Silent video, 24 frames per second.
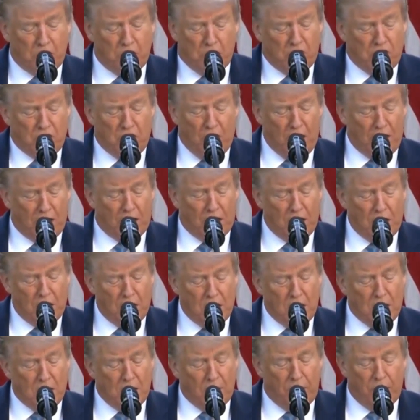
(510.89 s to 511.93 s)
They're just
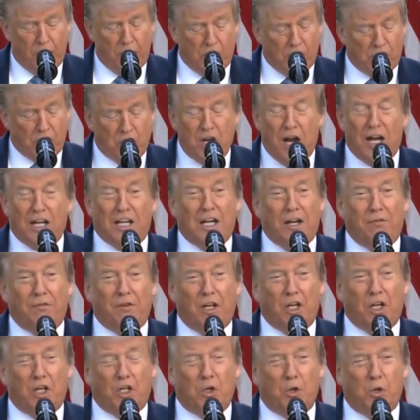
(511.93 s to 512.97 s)
not
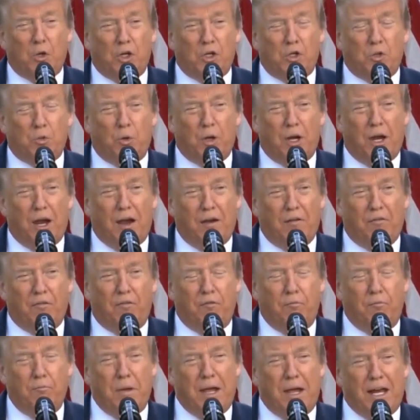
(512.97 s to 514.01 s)
giving it to us. We
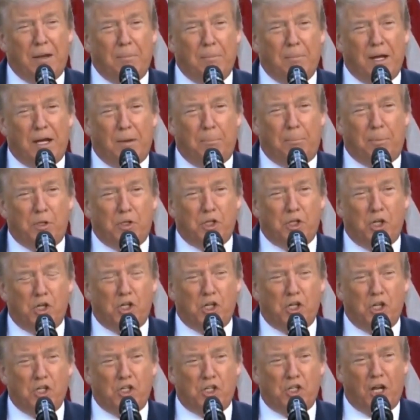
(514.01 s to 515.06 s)
have many, many
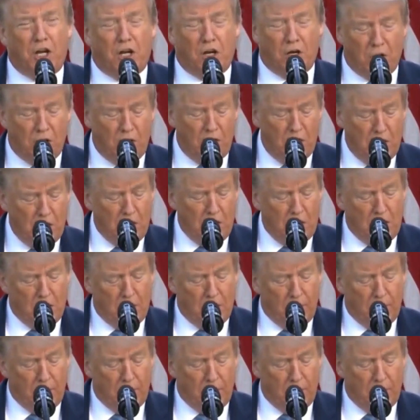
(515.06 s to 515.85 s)
positions that are